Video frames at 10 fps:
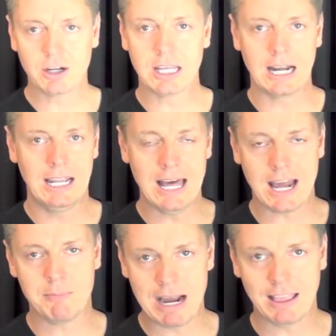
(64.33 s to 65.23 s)
You're going to get a
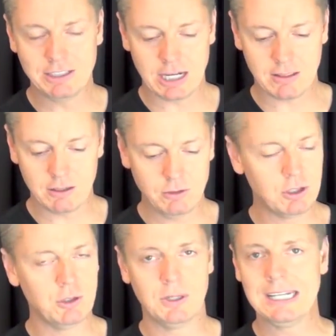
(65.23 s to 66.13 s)
lot of mileage out of this. You
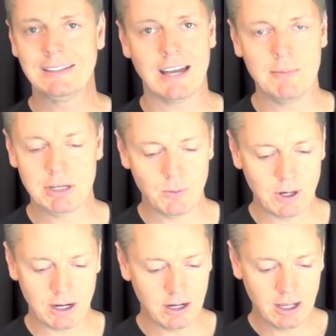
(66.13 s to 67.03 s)
can do it anytime,
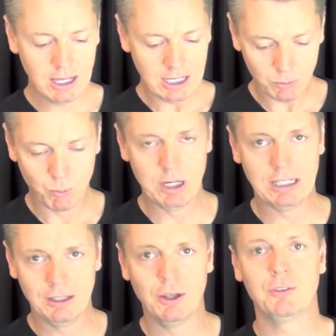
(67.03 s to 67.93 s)
anywhere. It
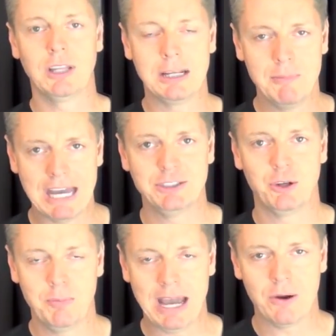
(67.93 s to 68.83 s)
really looks like
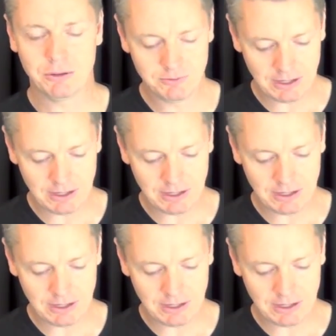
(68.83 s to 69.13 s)
magical powers.